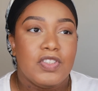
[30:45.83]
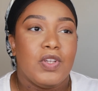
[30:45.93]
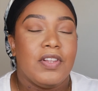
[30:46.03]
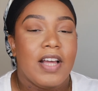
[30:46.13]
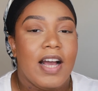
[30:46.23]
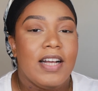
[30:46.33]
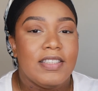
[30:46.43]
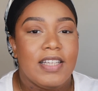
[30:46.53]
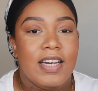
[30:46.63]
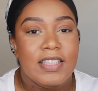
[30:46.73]
So the
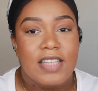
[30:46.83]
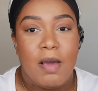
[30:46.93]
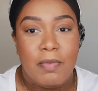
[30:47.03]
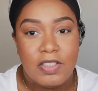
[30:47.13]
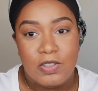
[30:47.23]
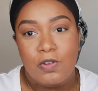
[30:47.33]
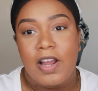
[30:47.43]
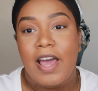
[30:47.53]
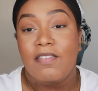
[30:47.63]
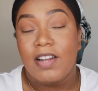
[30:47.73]
content is coming soon.
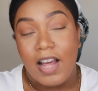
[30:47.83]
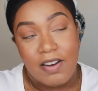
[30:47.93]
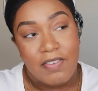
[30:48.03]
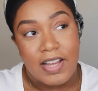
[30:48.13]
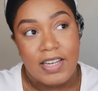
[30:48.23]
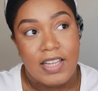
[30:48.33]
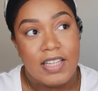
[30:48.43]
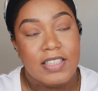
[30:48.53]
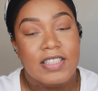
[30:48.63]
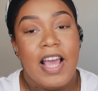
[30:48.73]
I have a lot of
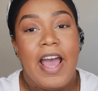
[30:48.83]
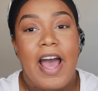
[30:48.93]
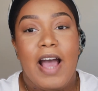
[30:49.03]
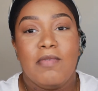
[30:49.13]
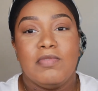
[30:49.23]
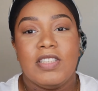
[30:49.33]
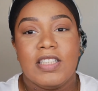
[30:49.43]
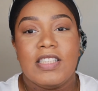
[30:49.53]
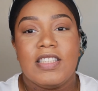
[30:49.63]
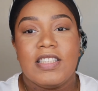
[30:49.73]
ideas. I'm
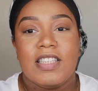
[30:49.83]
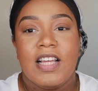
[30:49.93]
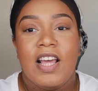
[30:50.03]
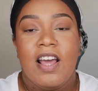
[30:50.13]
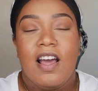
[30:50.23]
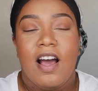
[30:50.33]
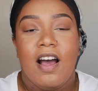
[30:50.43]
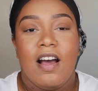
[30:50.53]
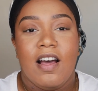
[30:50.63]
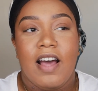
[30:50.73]
just
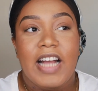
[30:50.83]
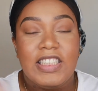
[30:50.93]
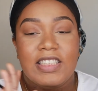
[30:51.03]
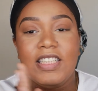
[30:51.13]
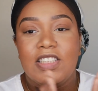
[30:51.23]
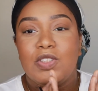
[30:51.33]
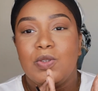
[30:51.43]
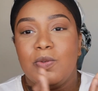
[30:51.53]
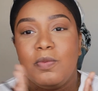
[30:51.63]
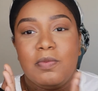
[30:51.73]
Uh, I just need
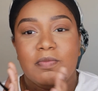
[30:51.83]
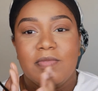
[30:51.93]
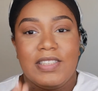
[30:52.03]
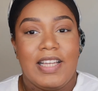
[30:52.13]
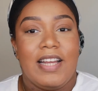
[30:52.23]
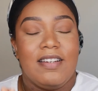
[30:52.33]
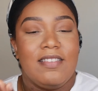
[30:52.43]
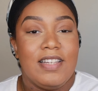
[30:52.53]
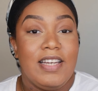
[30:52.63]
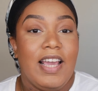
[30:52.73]
to
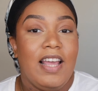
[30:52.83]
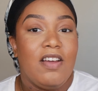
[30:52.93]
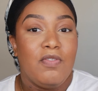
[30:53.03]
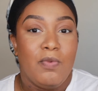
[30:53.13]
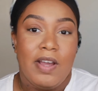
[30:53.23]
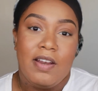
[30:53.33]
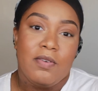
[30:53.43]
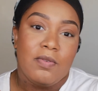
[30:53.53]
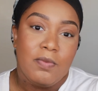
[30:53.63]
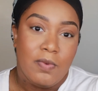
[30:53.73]
set the date of
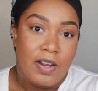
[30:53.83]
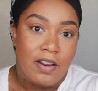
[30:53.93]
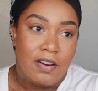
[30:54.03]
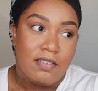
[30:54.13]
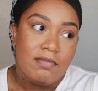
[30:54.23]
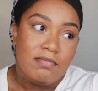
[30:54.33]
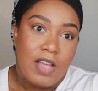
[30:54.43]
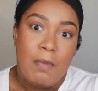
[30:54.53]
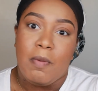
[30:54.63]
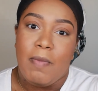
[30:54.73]
when we're
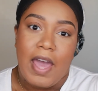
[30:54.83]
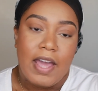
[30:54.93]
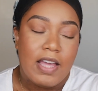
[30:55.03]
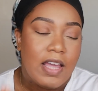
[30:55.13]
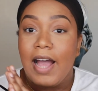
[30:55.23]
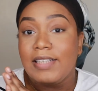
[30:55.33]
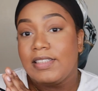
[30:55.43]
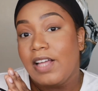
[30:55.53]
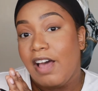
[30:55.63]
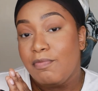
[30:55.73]
coming back. I
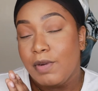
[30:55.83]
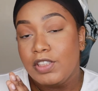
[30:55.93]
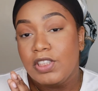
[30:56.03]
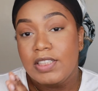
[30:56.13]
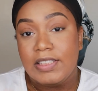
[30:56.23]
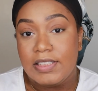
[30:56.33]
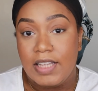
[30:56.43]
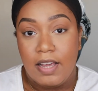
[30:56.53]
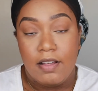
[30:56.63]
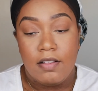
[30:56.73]
still have merch on
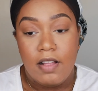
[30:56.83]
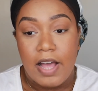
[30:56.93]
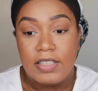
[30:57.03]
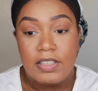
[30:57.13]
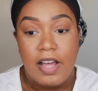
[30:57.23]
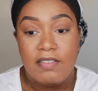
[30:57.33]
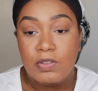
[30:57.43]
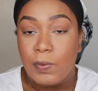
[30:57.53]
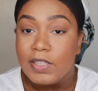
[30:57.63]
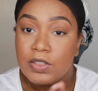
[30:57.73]
sale. I still have
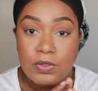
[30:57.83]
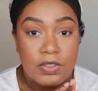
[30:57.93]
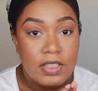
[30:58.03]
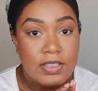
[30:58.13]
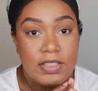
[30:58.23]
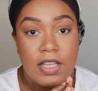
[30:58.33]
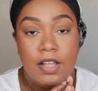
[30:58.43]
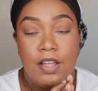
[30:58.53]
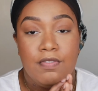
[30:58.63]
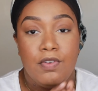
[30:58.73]
sweatsuits on
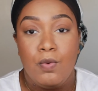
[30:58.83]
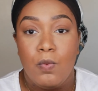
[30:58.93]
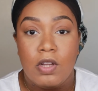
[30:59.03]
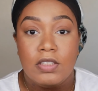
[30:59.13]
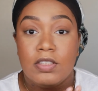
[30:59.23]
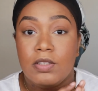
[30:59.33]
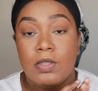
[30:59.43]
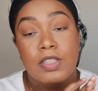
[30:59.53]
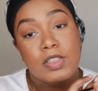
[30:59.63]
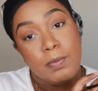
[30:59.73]
sale if you want
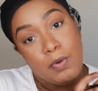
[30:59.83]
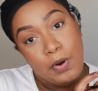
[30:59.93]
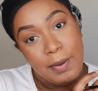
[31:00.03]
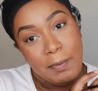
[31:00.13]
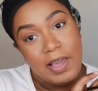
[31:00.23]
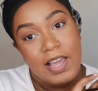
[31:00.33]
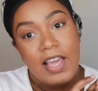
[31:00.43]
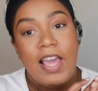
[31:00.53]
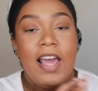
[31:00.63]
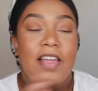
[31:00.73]
to support me.